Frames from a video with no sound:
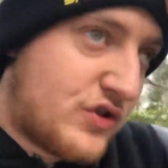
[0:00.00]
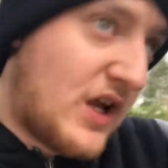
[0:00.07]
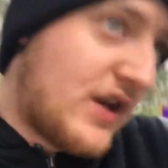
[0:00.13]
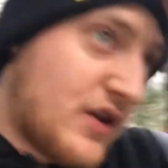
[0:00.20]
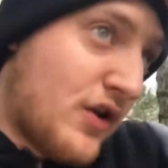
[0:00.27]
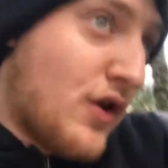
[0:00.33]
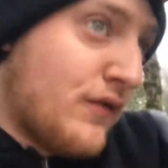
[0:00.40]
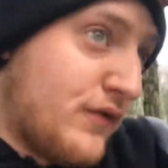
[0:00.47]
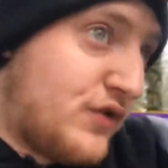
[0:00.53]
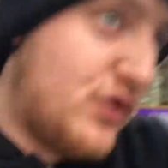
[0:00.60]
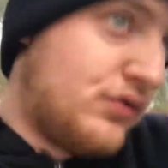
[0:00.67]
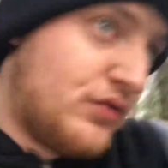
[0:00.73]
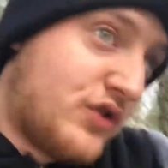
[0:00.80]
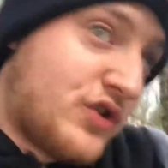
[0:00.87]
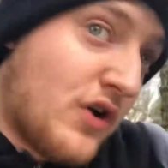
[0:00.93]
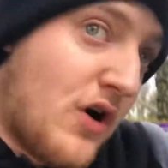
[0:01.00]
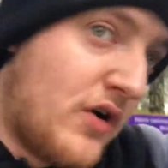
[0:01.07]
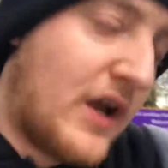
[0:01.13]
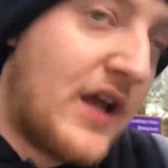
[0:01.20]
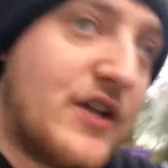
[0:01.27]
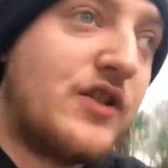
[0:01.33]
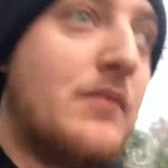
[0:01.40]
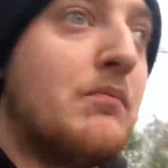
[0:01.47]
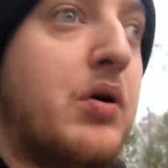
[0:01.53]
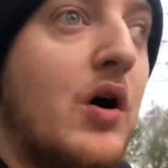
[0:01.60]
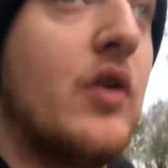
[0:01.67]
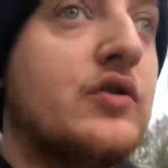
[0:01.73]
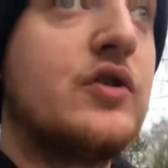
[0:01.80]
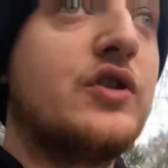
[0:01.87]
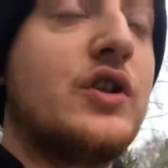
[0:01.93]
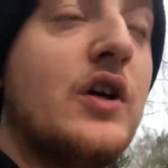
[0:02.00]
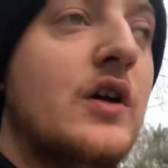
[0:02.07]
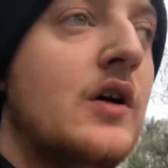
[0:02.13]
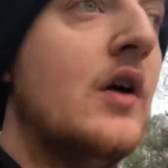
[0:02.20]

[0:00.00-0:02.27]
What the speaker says: heading over to the Stargazing pods